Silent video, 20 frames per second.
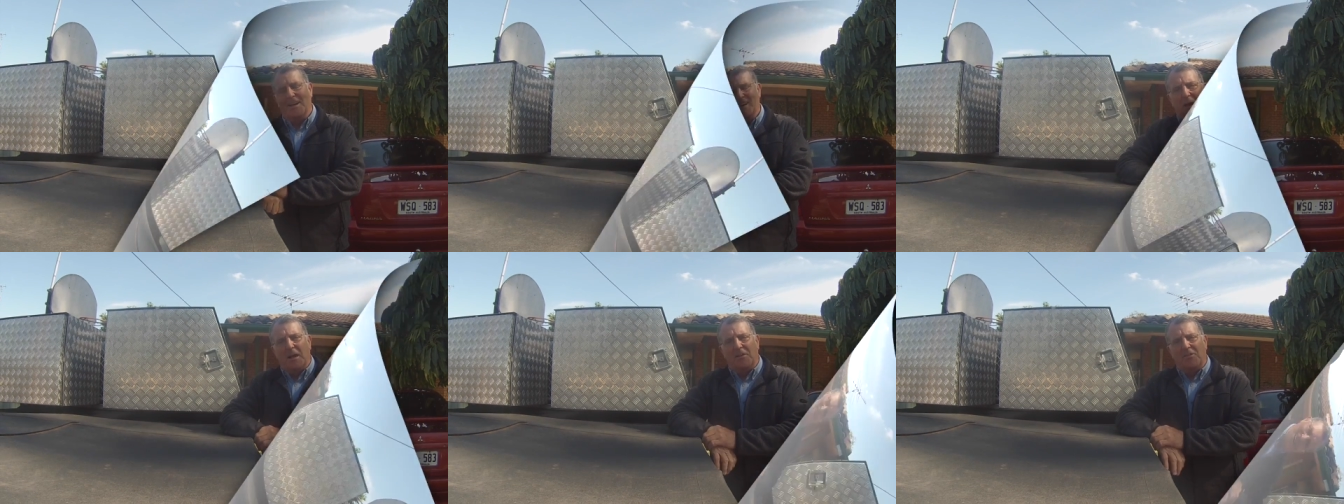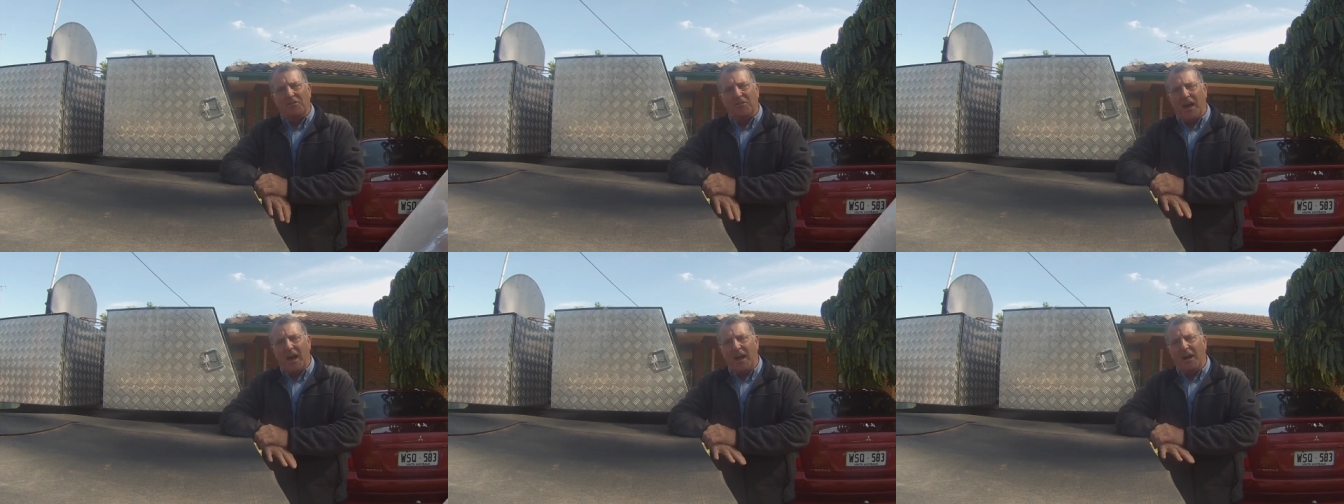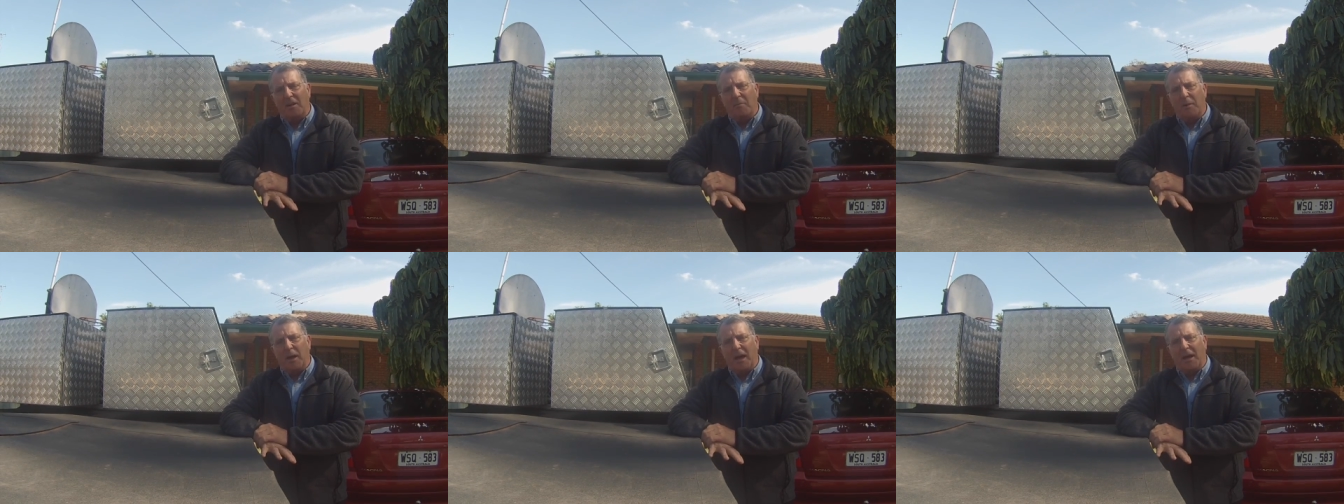It
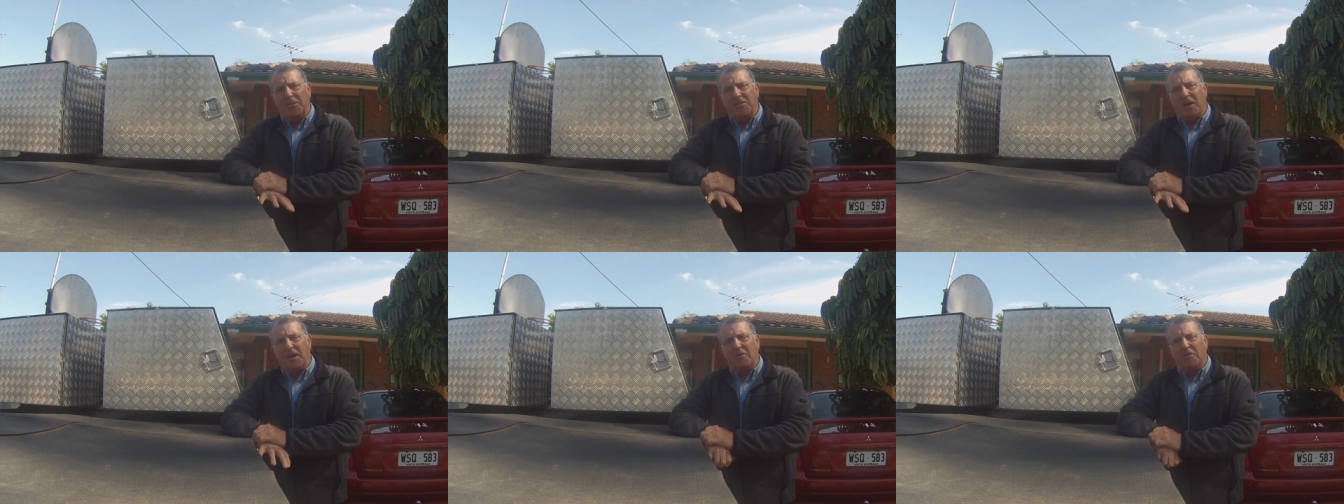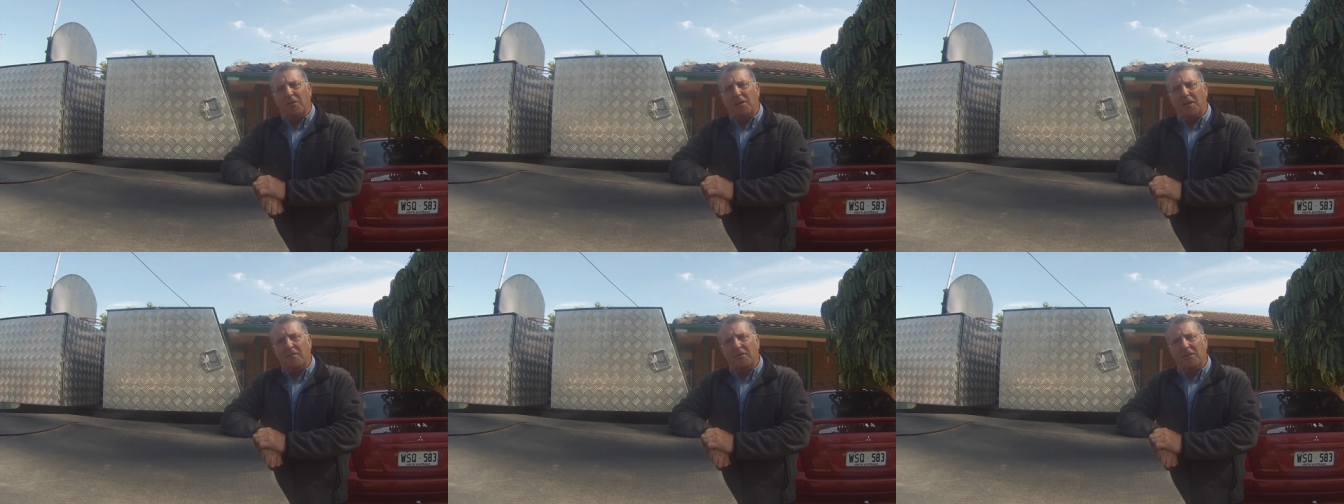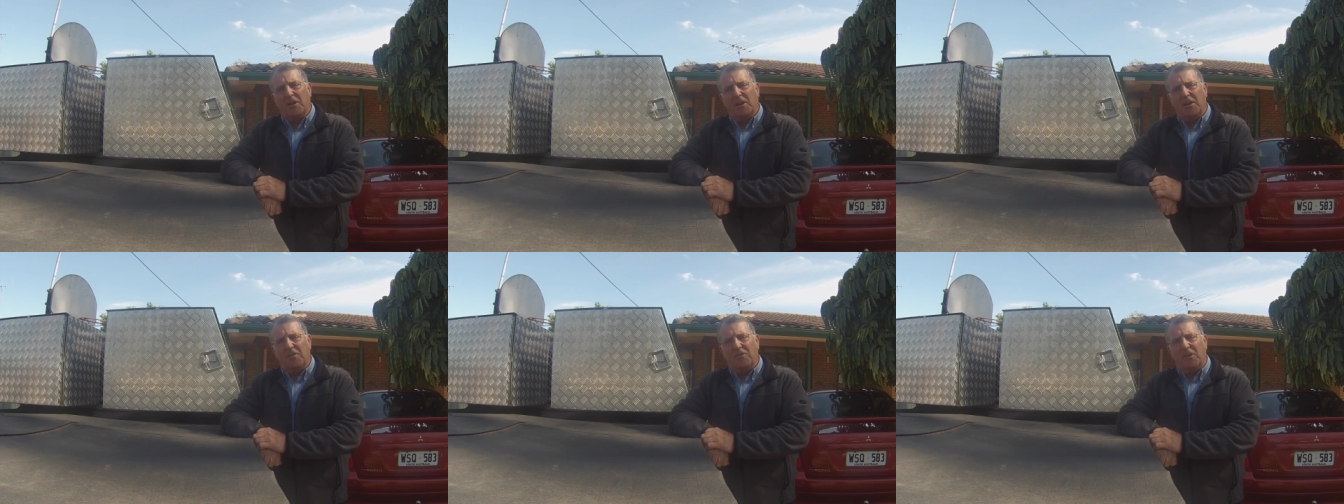started about 10 or
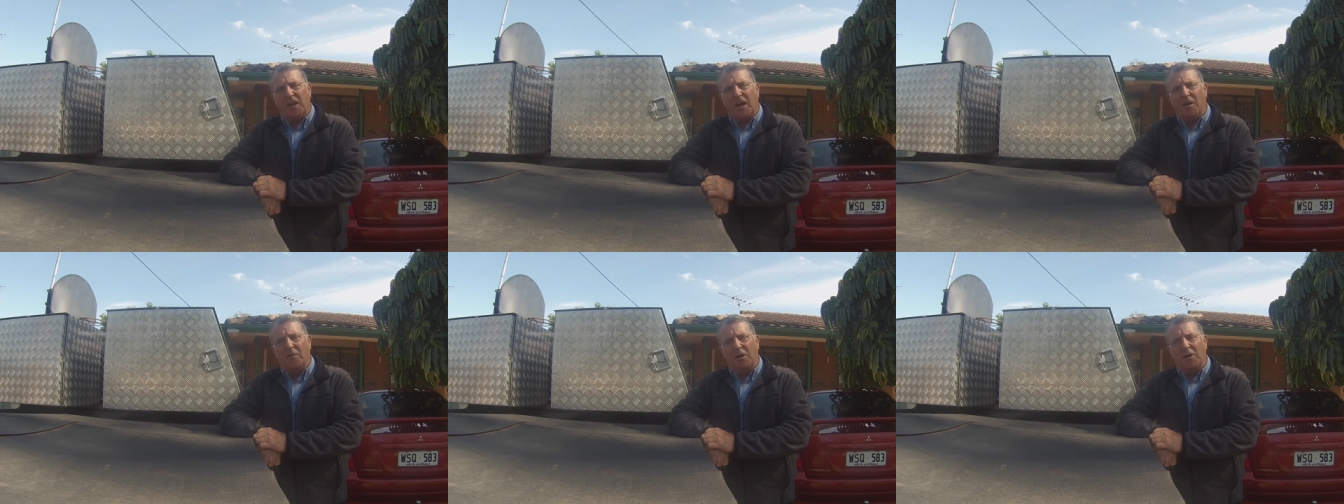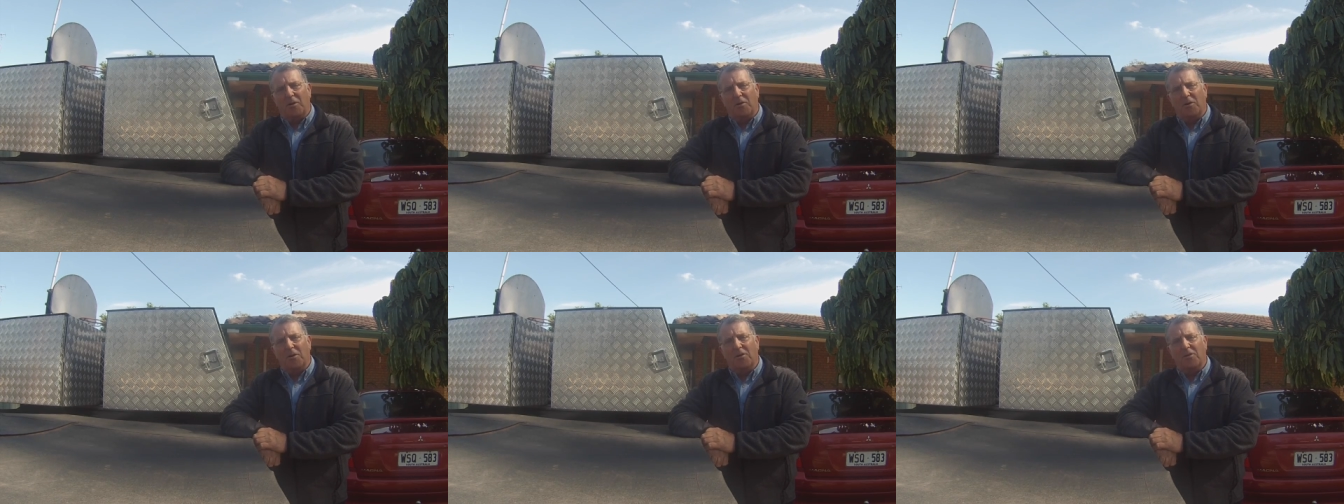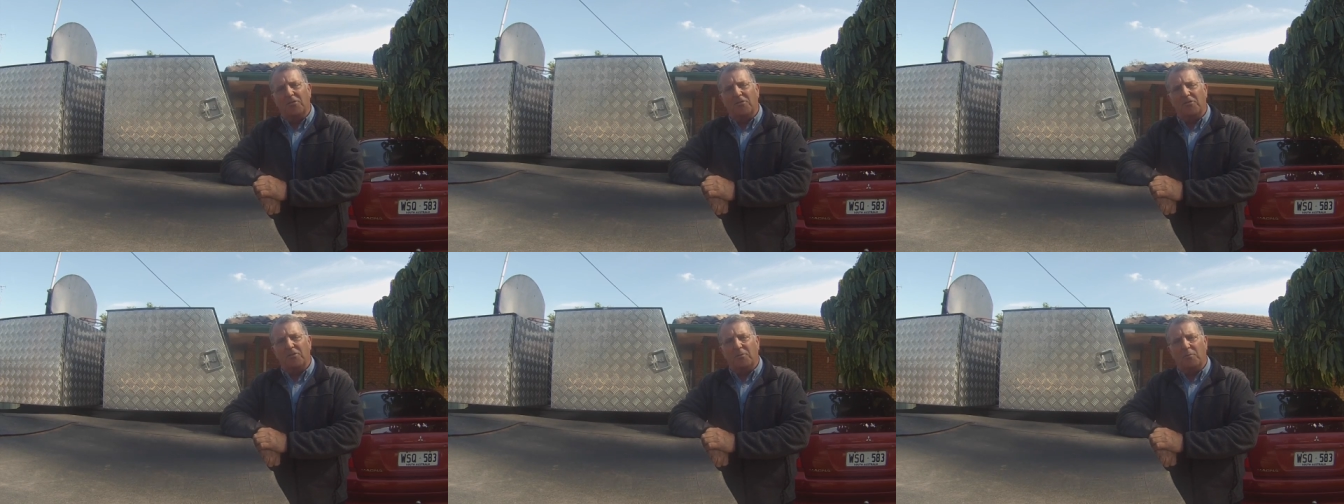11 years ago in
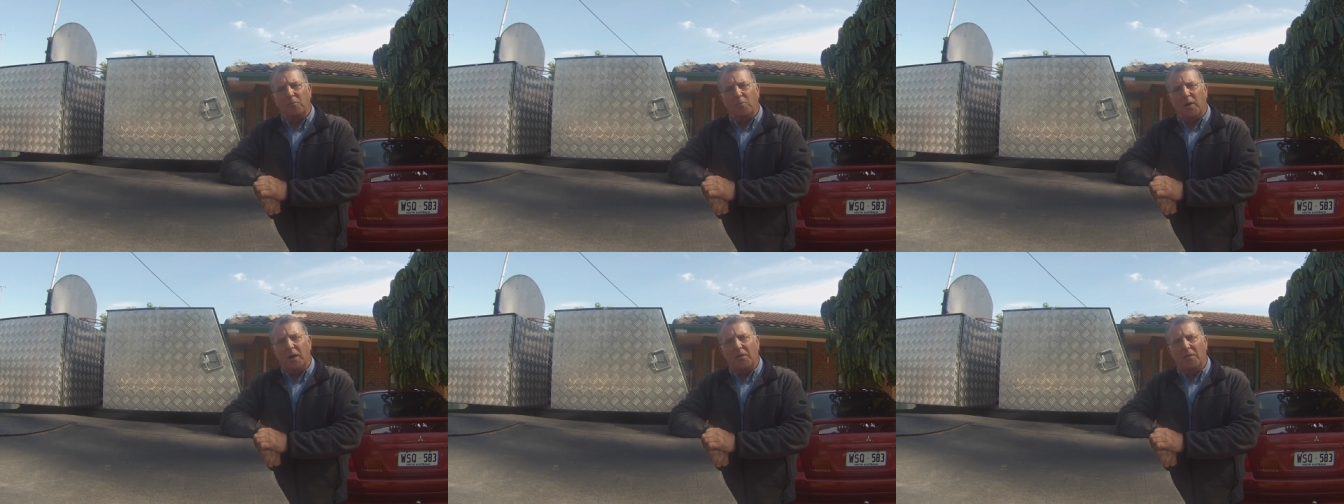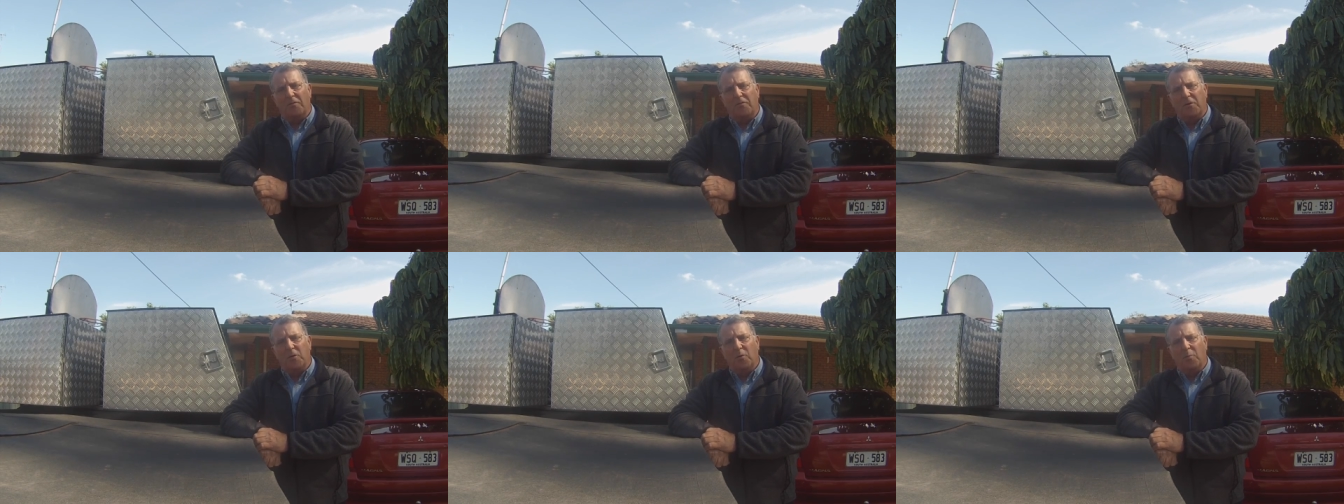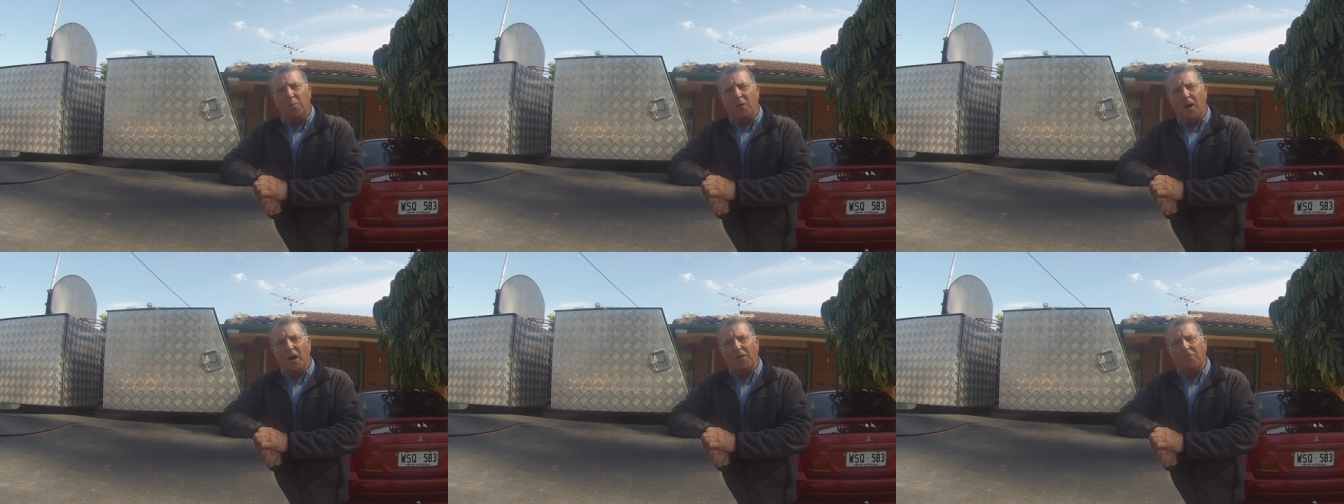earnest when the fuel
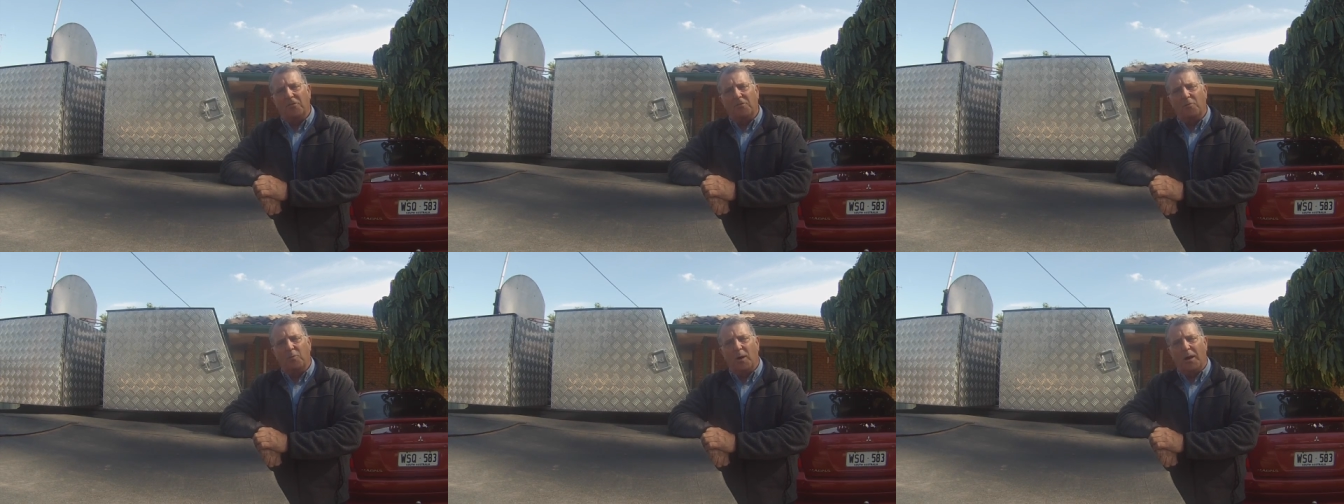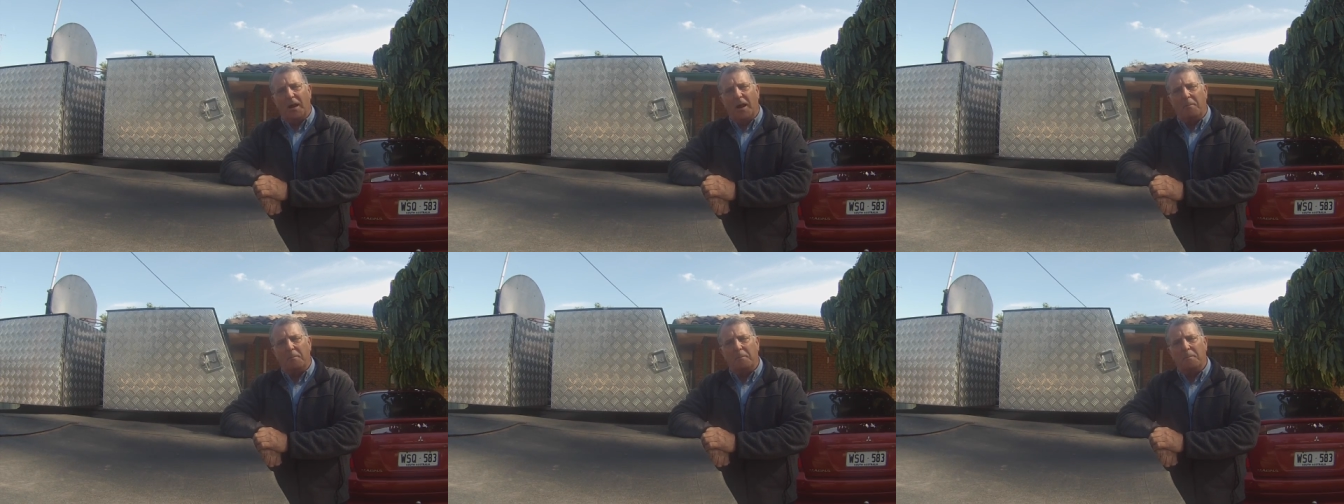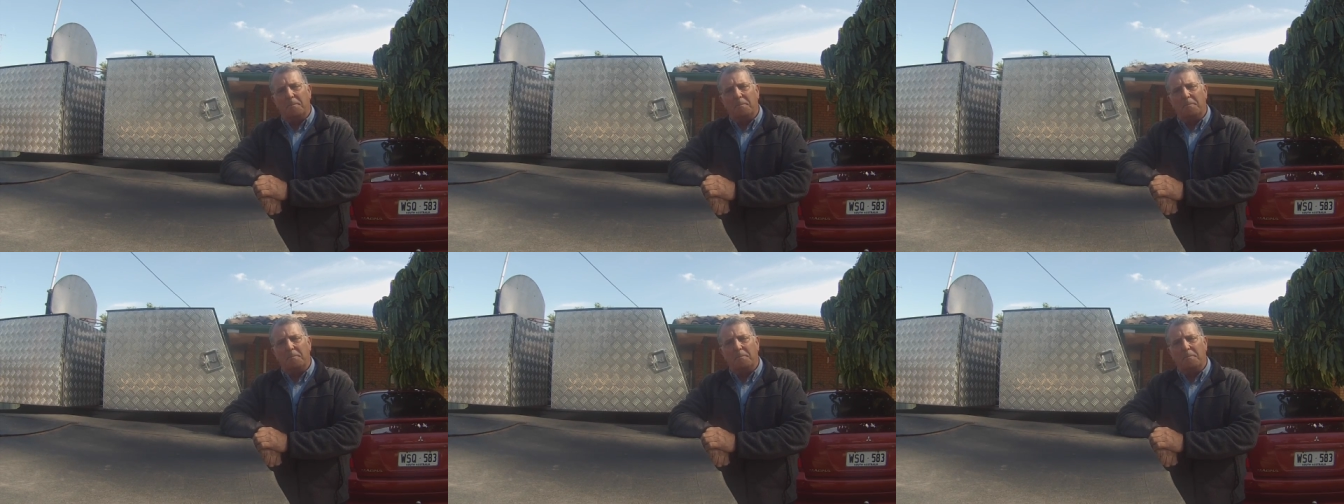prices went up